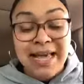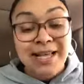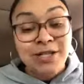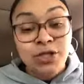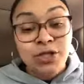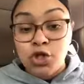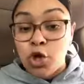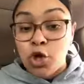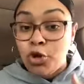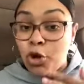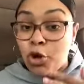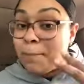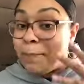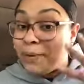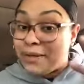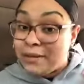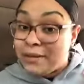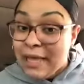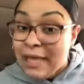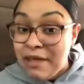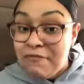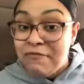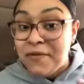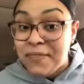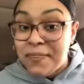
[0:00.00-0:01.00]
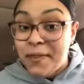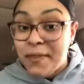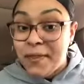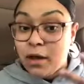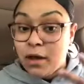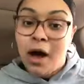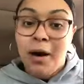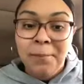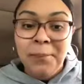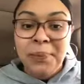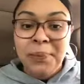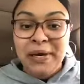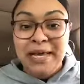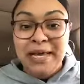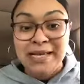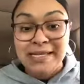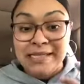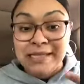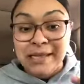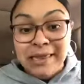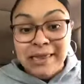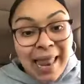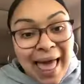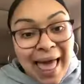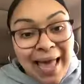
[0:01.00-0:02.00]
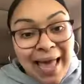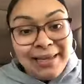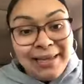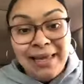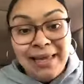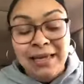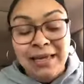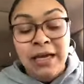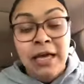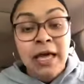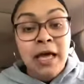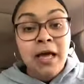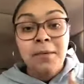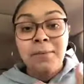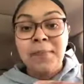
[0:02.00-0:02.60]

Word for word: And so your belief in the company is lacking